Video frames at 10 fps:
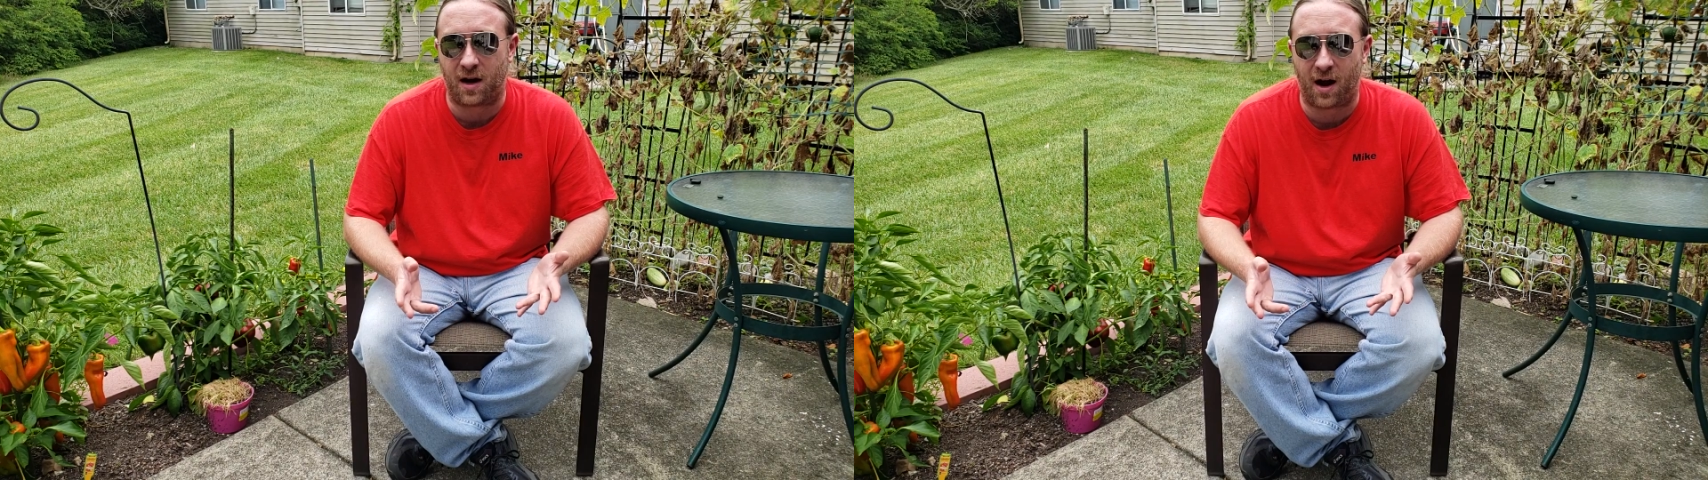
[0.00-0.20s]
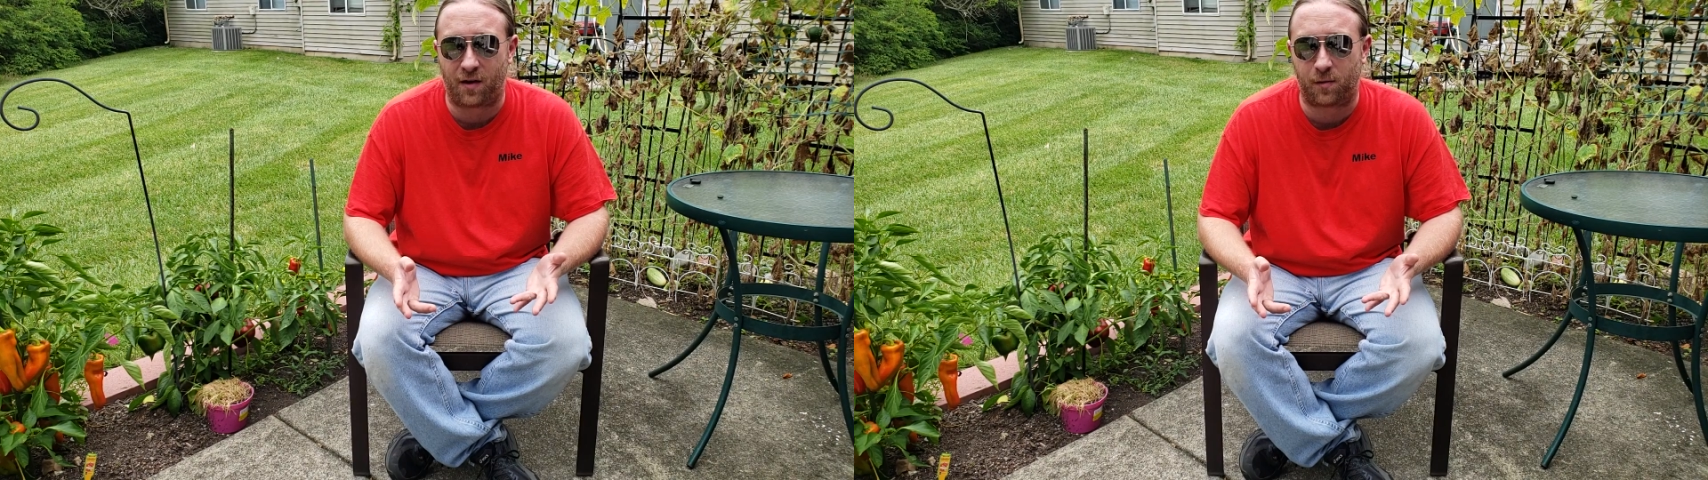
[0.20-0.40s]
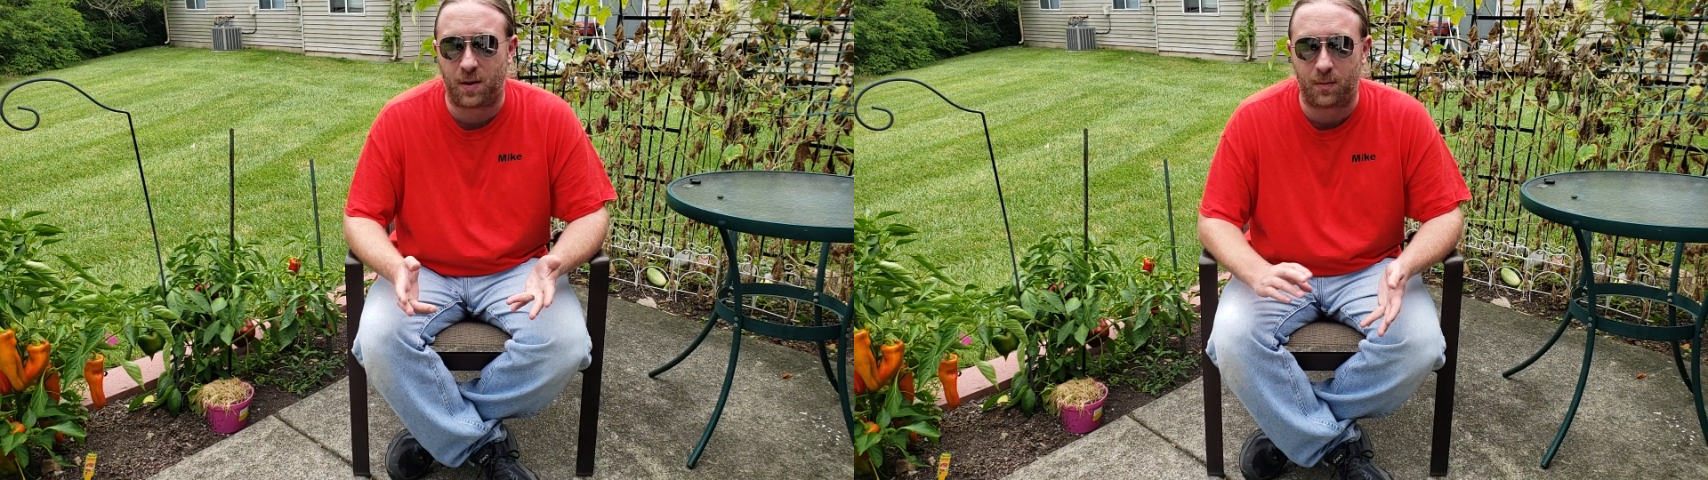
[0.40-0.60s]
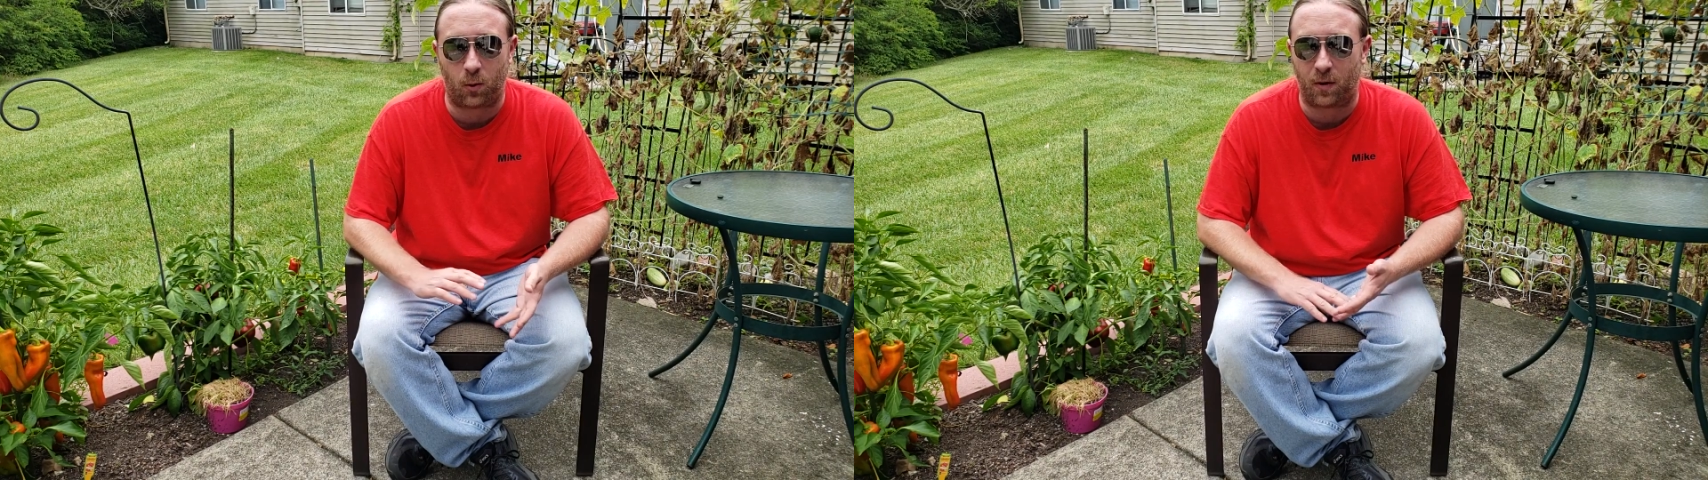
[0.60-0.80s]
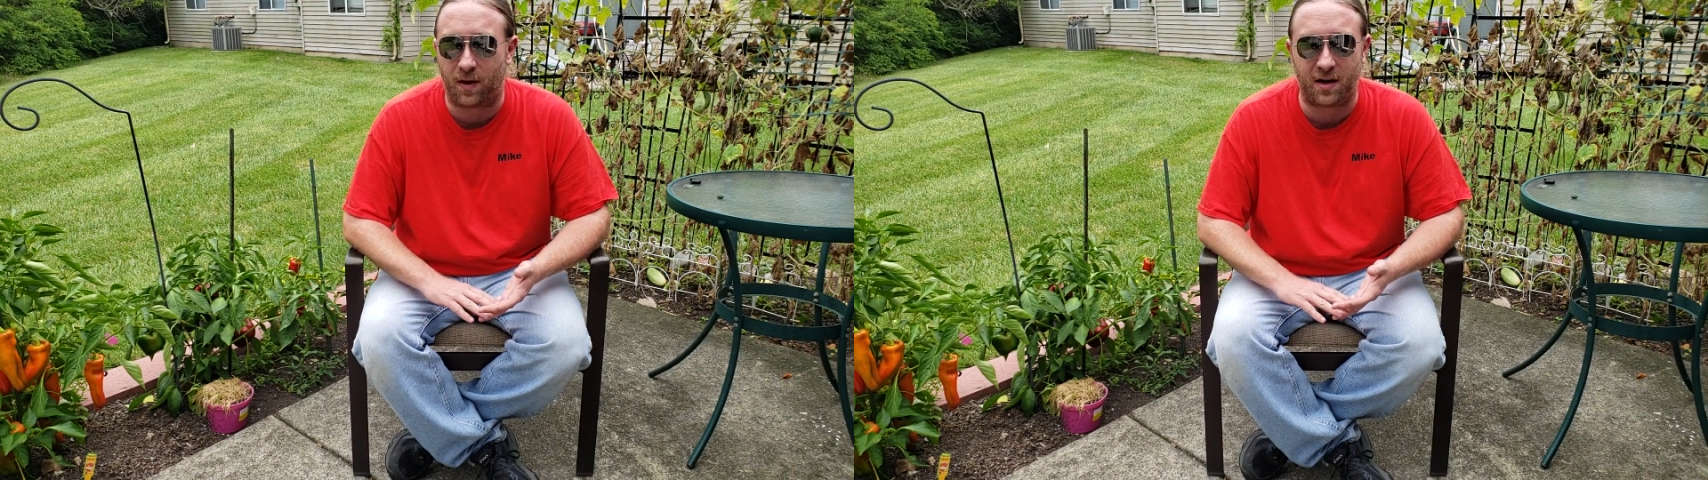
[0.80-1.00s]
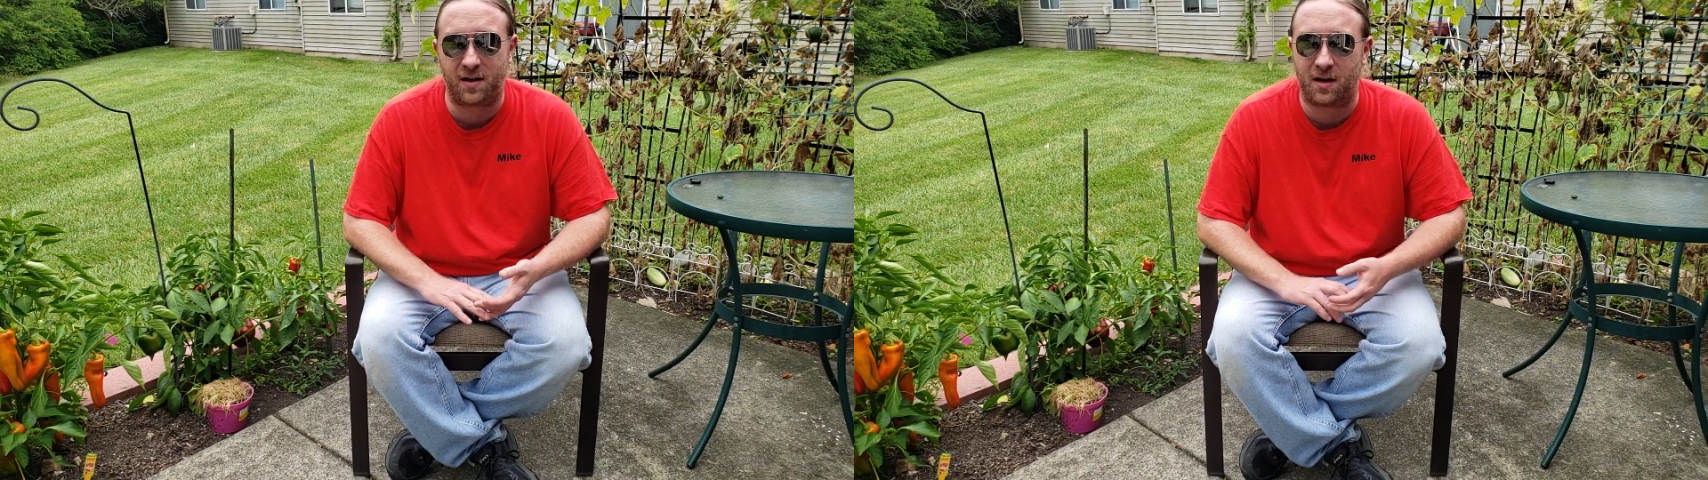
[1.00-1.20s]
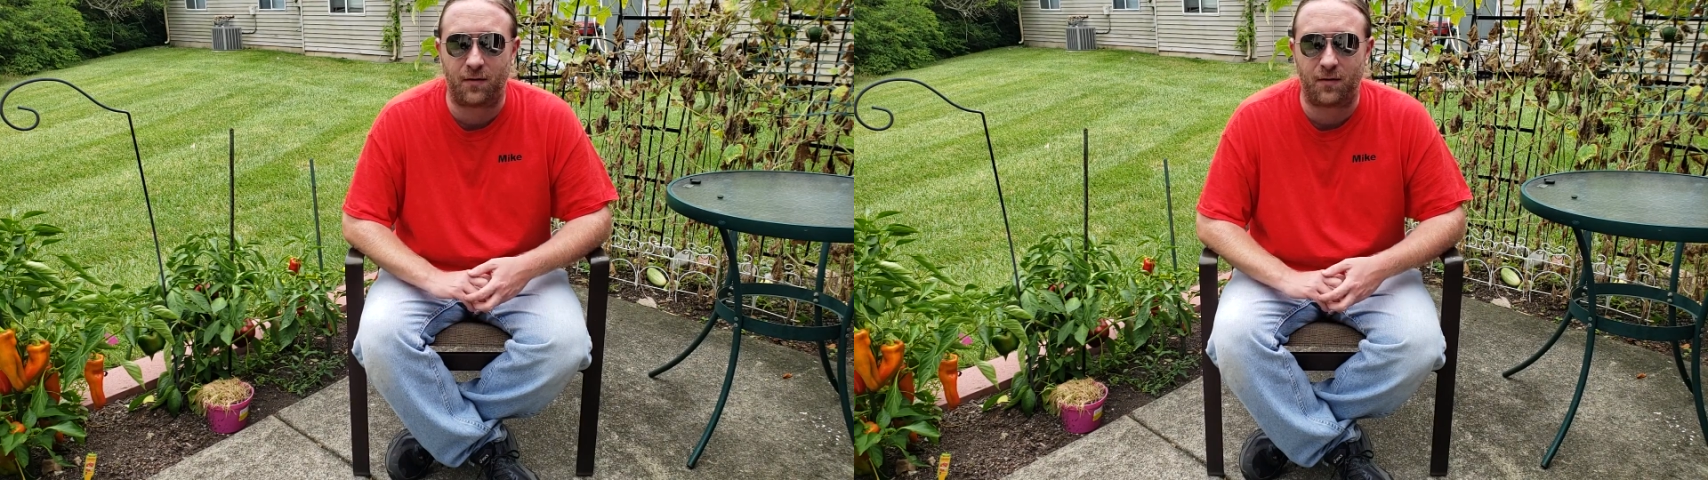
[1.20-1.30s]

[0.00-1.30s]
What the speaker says: to ask people, and they didn't